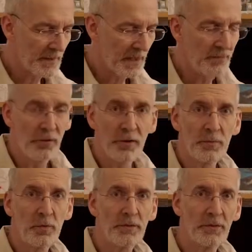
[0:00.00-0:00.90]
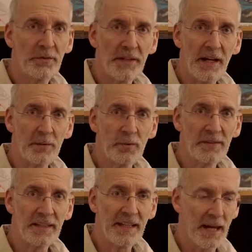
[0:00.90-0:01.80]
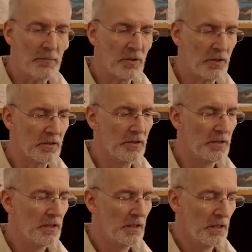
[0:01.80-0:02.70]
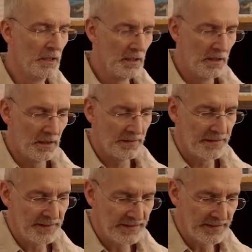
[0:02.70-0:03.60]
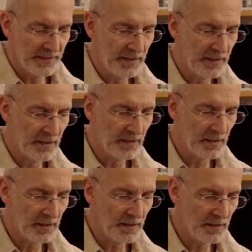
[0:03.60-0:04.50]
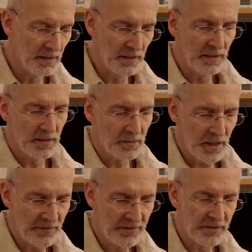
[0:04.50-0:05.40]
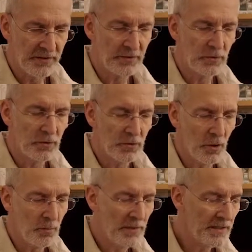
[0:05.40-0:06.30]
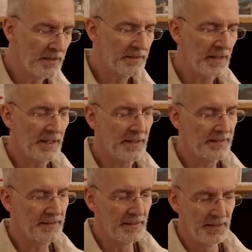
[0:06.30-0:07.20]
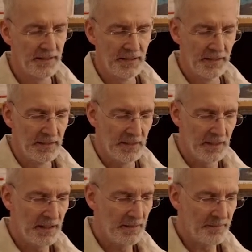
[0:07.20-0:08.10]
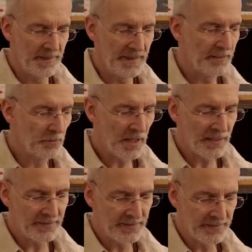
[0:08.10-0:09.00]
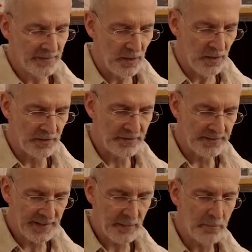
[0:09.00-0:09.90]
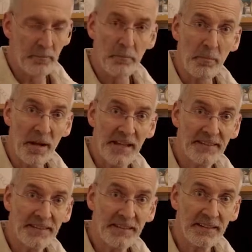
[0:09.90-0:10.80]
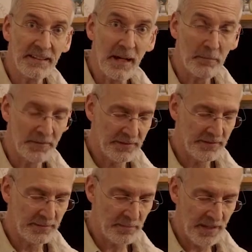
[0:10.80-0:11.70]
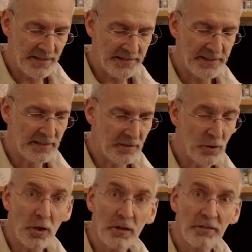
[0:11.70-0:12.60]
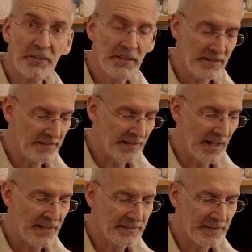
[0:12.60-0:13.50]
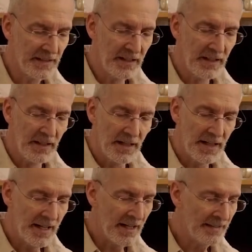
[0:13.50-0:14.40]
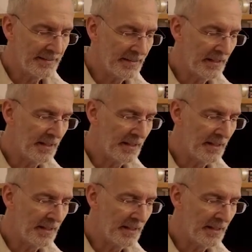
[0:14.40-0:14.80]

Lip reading: I first want to start with the Camrock. This, you have here a screw to open it, and it runs on some plastic cups, plastic curves inside, and